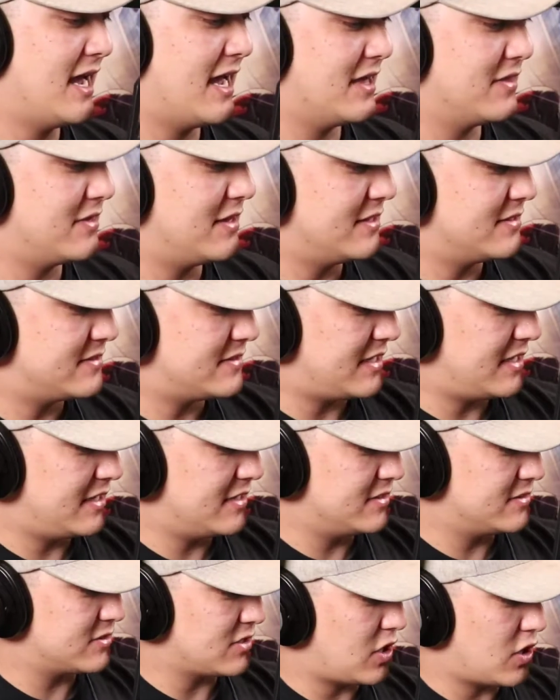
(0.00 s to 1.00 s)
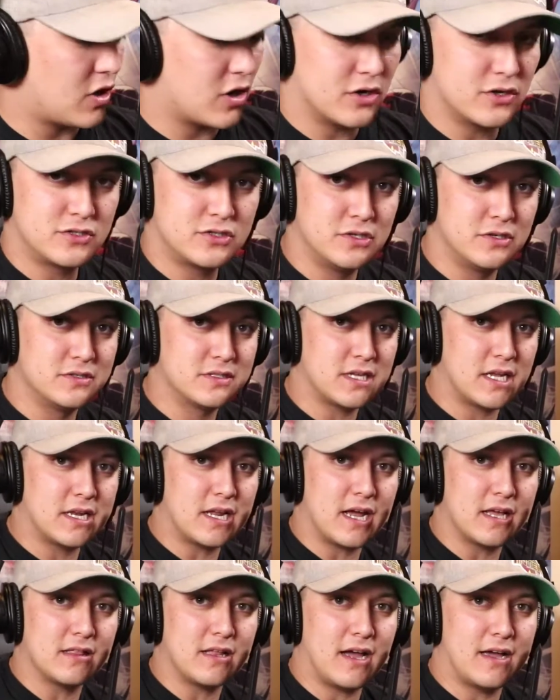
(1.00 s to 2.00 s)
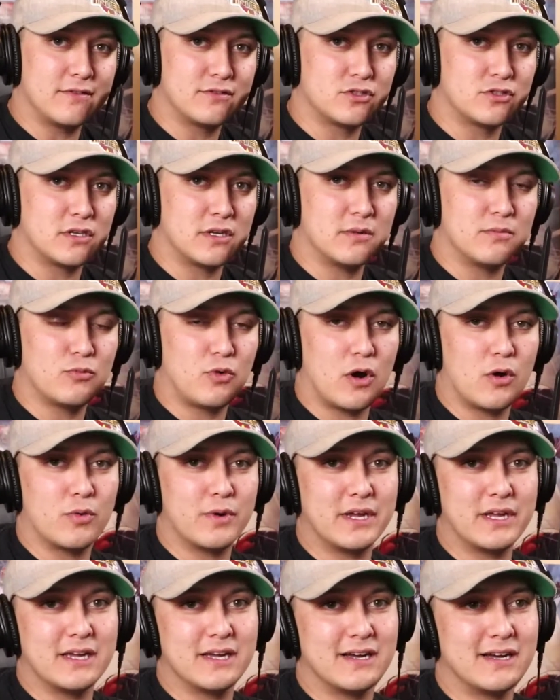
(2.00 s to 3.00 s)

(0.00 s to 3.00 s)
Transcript: this is our Tuesday night live stream where we